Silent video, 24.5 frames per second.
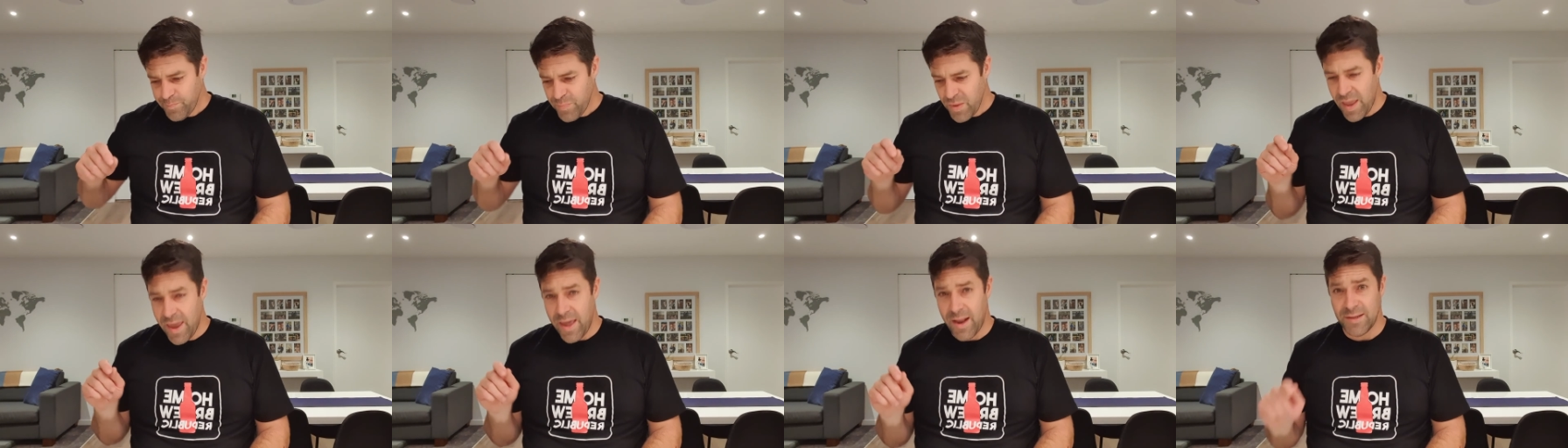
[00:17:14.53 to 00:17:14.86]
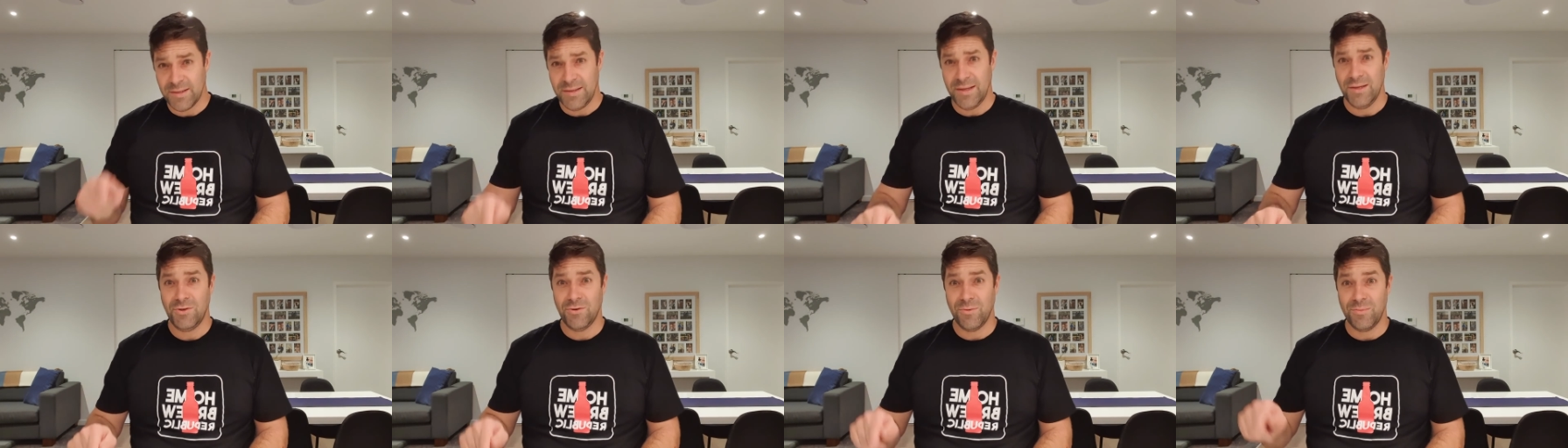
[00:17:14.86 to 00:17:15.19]
And I
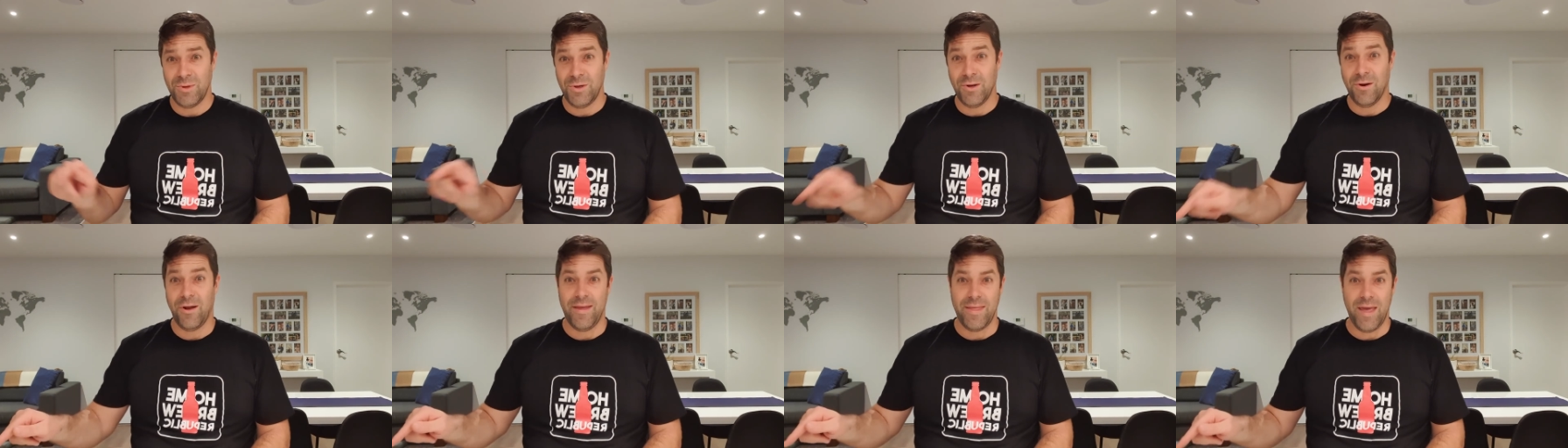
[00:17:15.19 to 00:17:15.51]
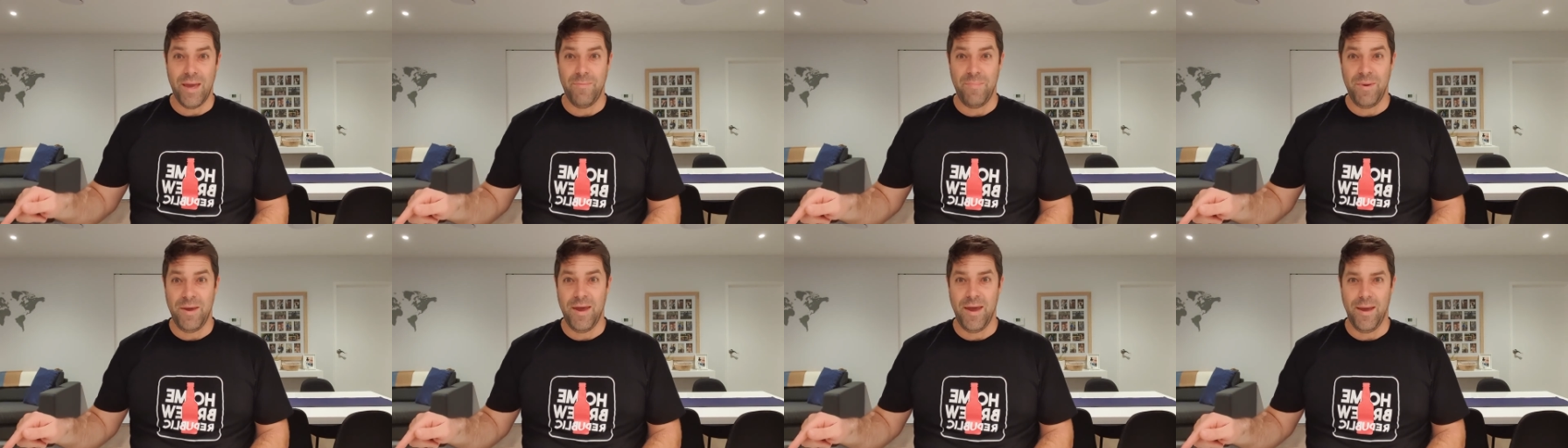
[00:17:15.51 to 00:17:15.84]
said to him, "Do you like
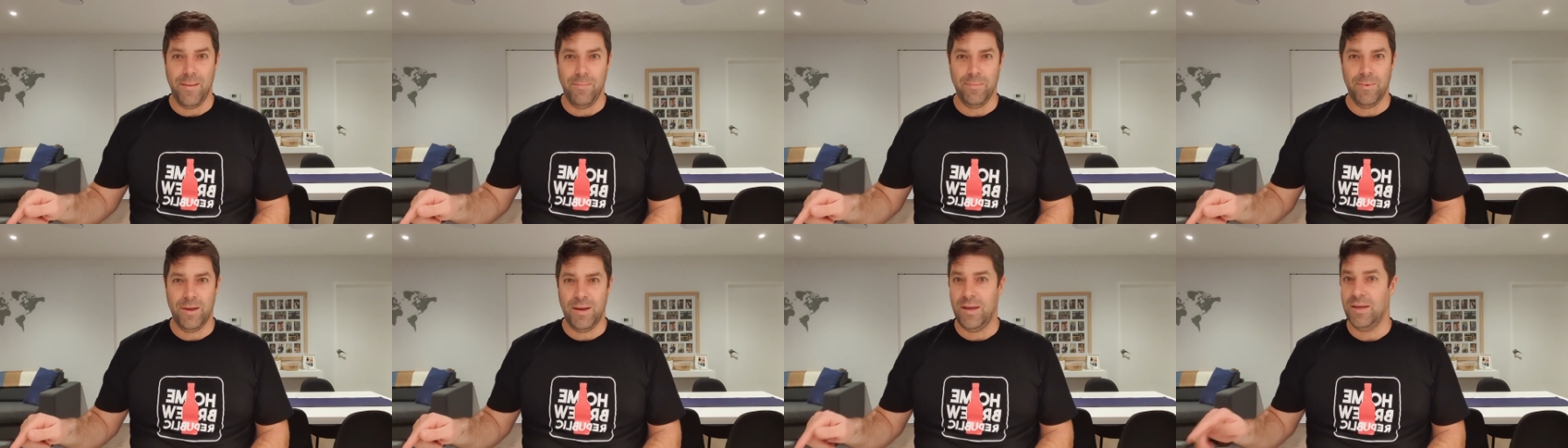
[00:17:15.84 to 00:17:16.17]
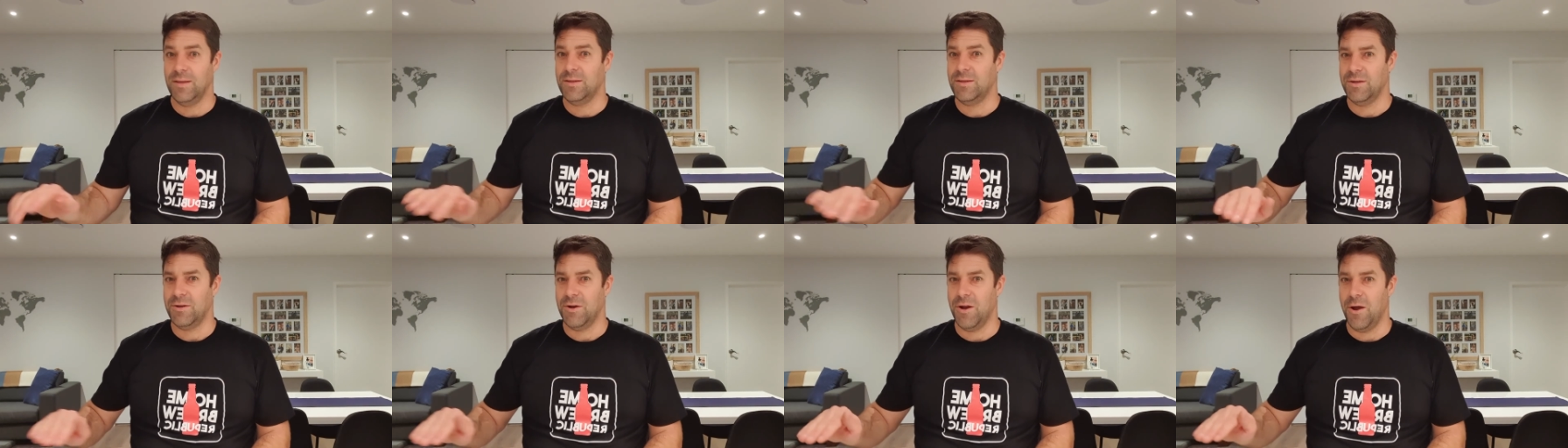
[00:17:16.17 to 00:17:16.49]
that beer?" And he
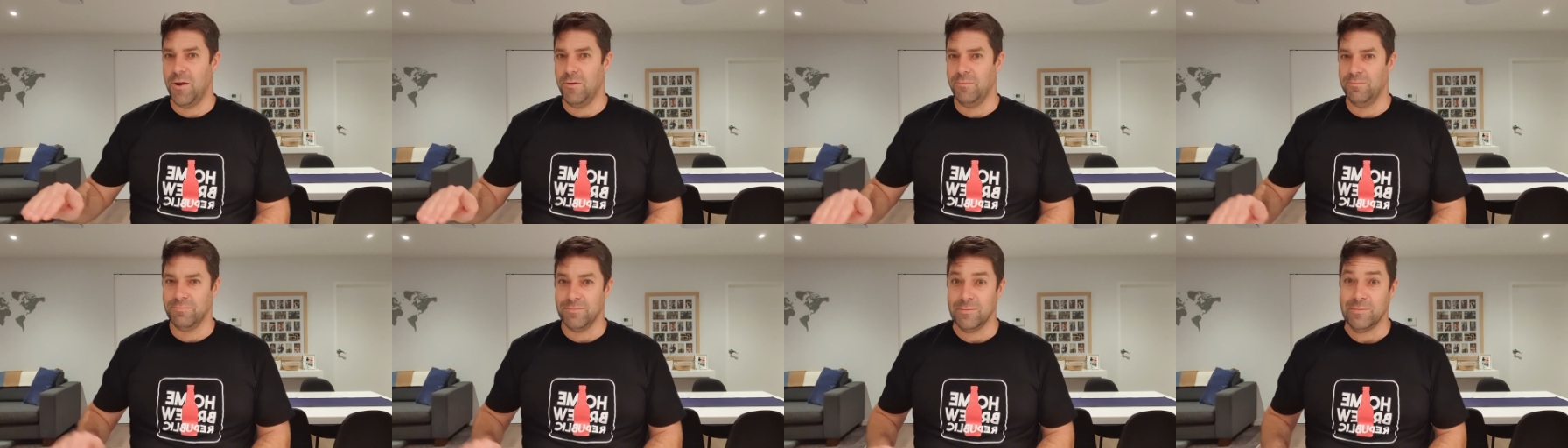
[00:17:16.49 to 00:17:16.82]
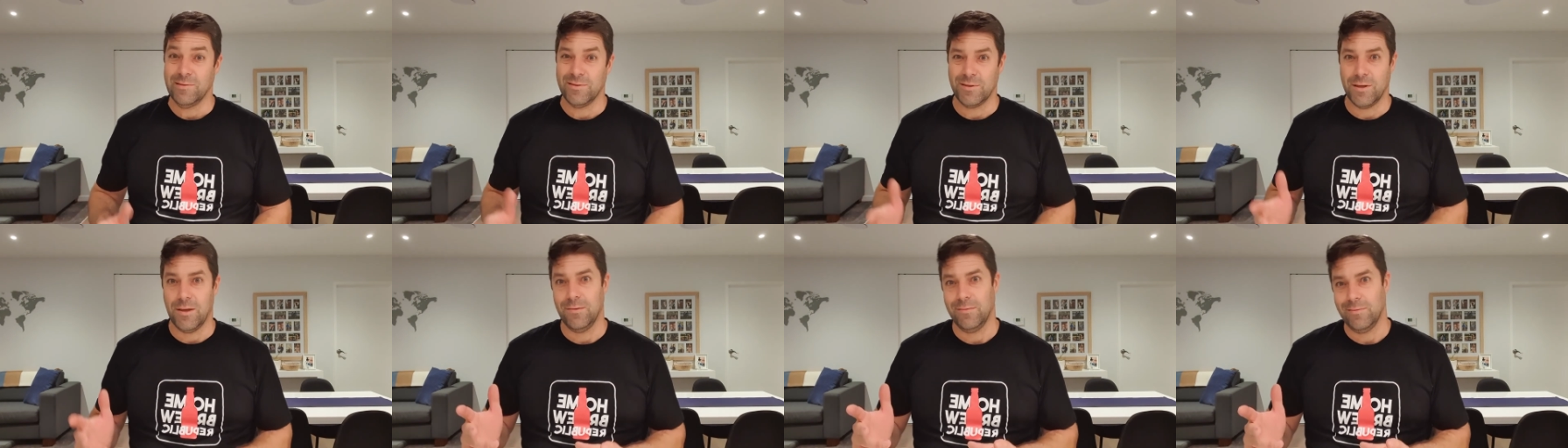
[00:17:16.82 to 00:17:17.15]
said no. I
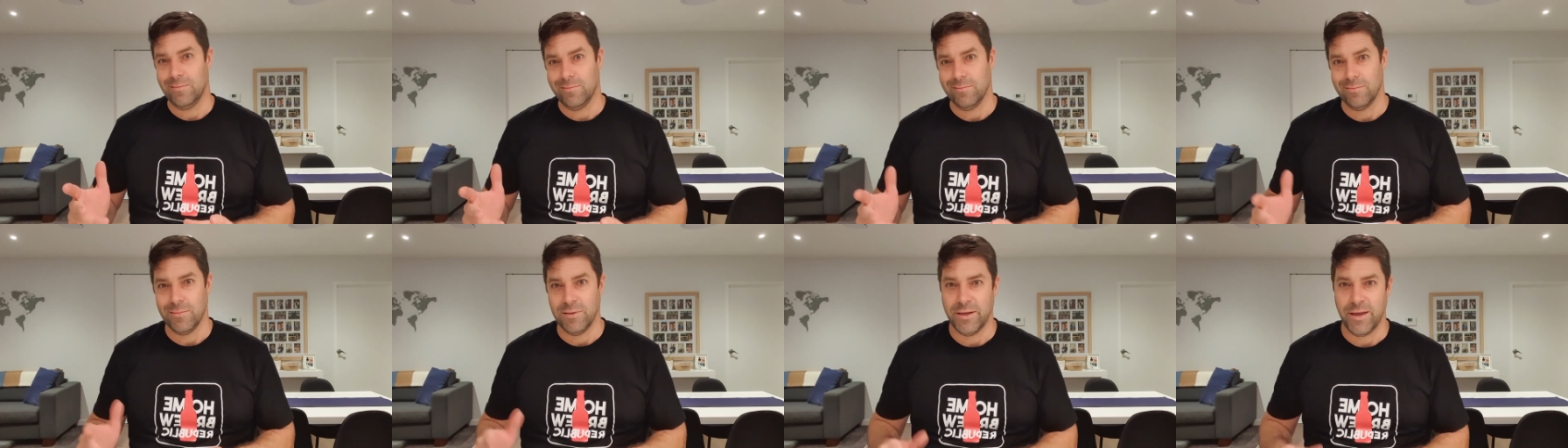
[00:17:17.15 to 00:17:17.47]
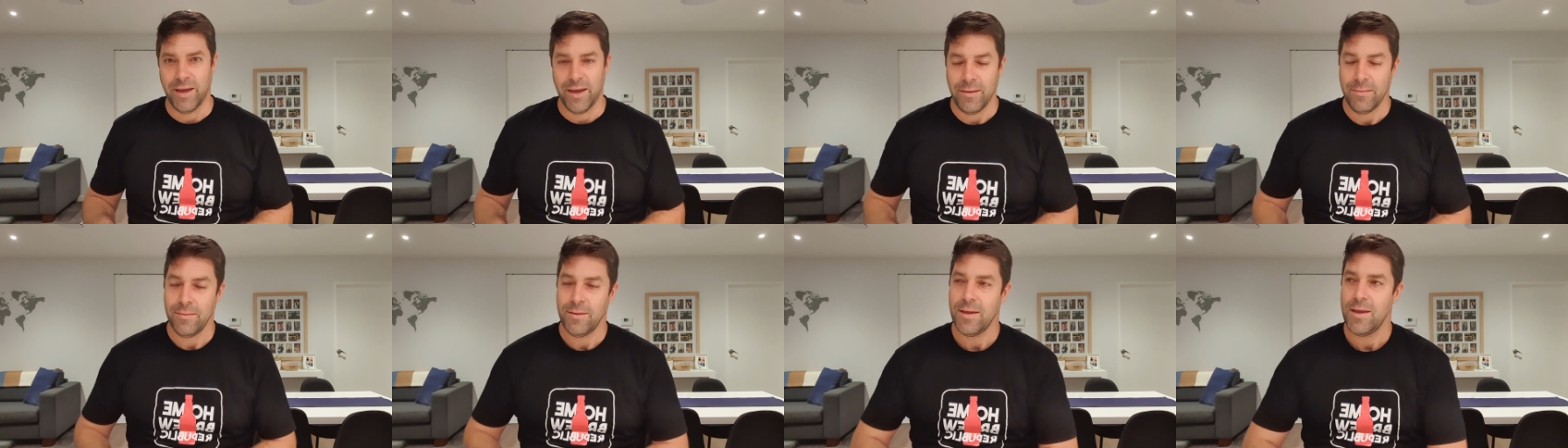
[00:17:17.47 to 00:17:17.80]
was like, "Oh,
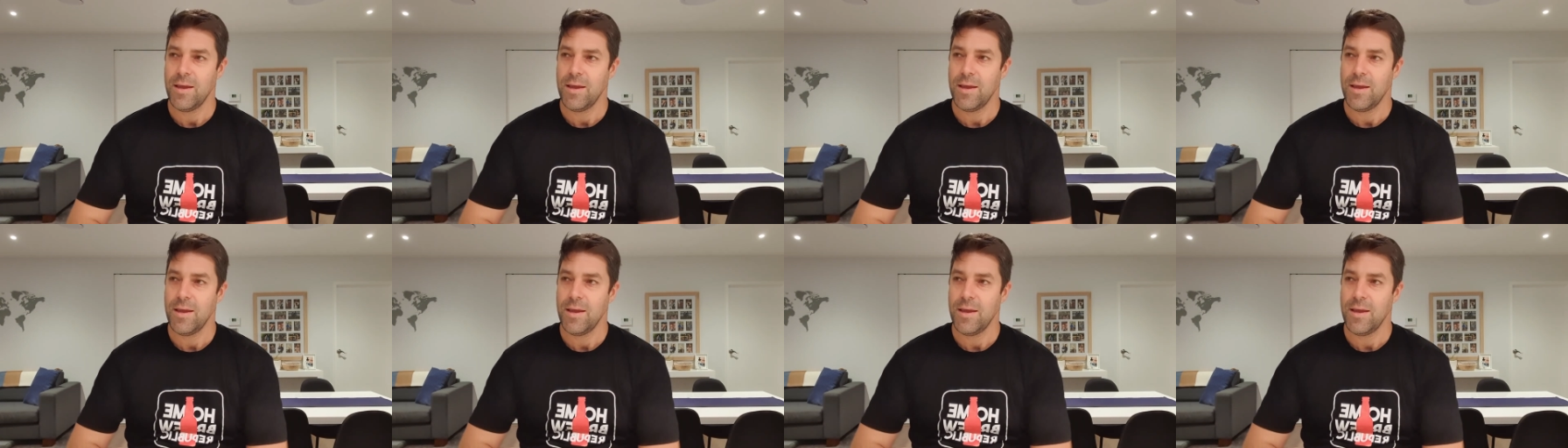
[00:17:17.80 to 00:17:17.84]
okay."